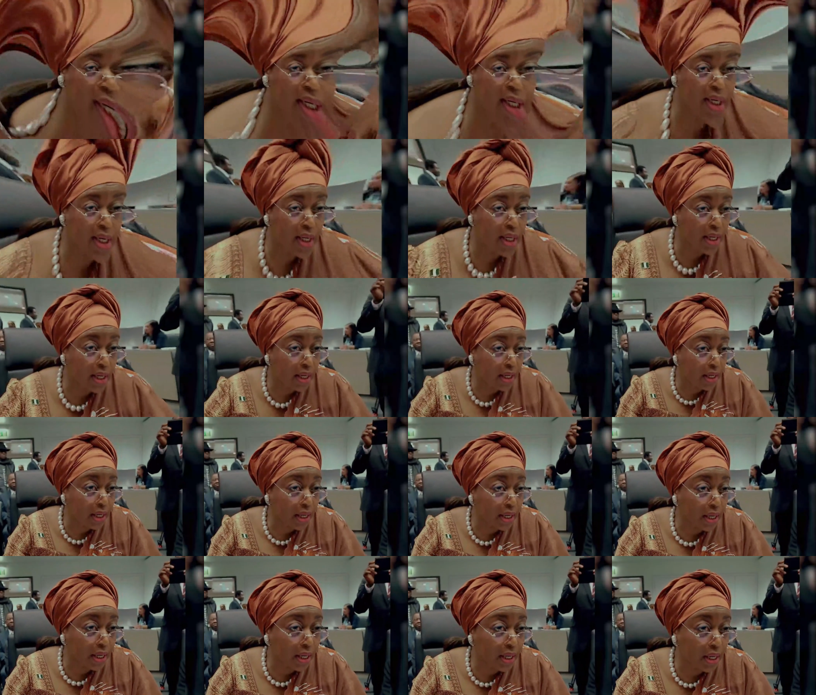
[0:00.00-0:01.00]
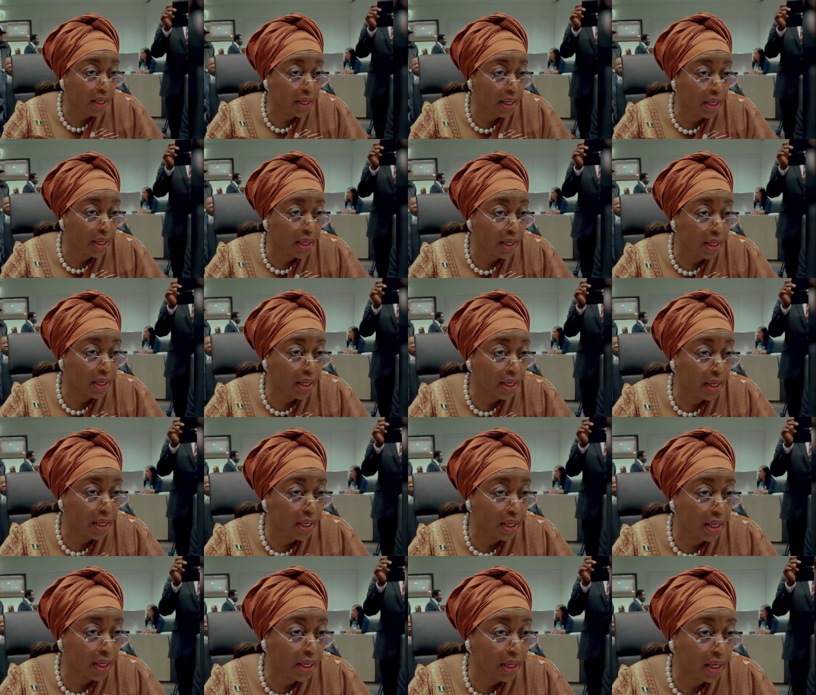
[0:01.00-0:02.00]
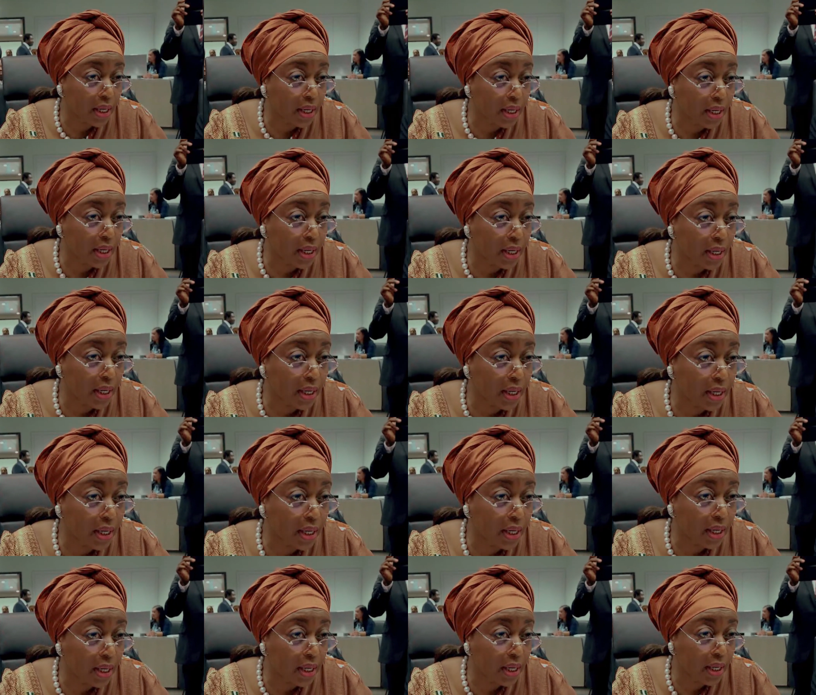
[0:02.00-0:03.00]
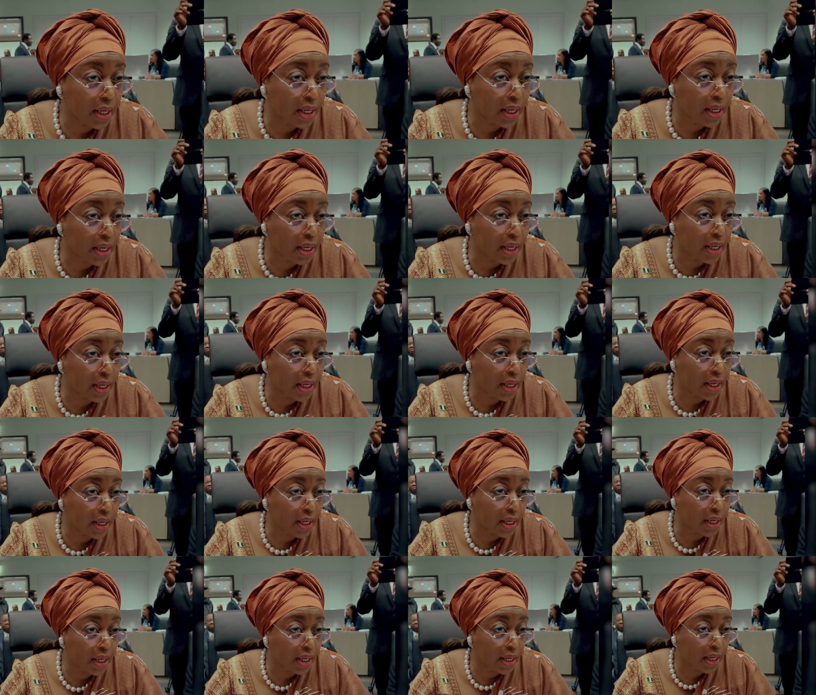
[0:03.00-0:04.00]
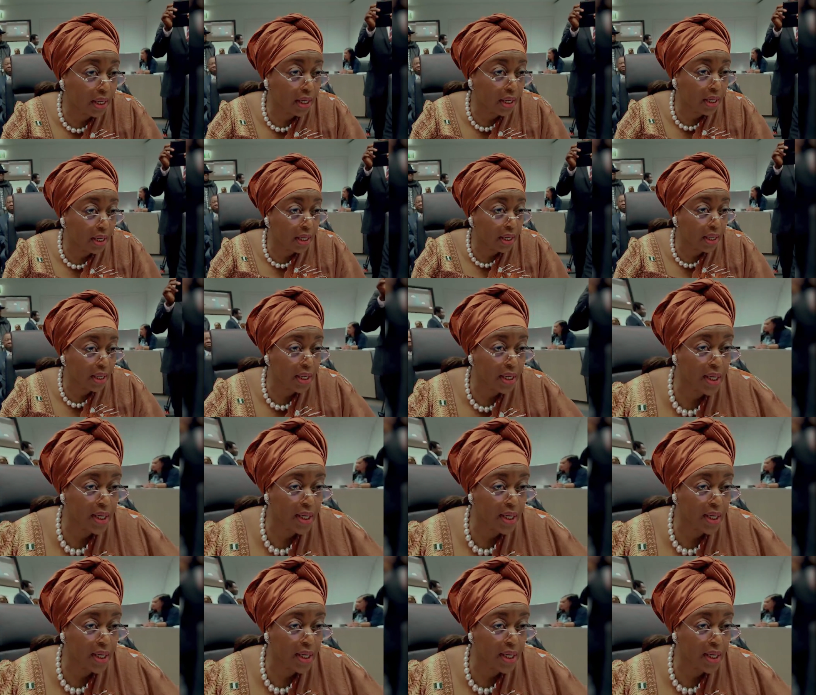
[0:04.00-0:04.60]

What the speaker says: Nobody speaks.